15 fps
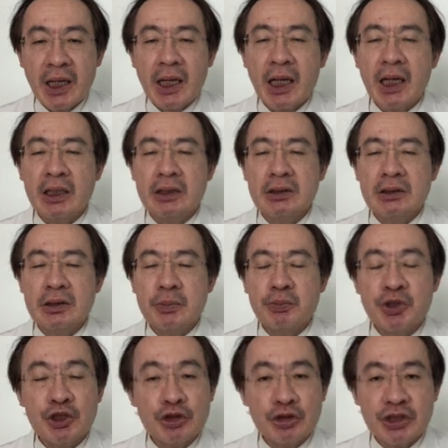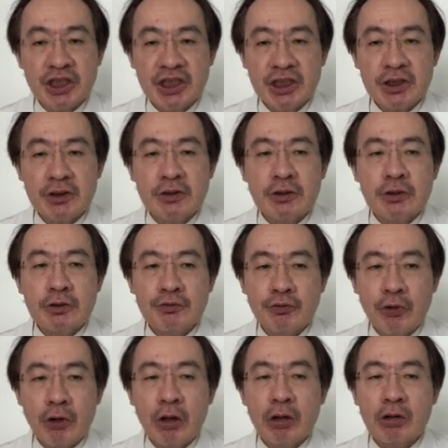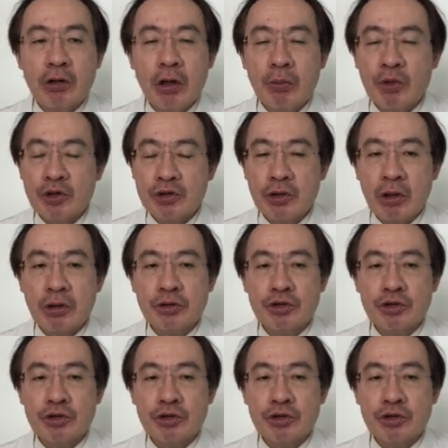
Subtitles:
And PGT for chromosome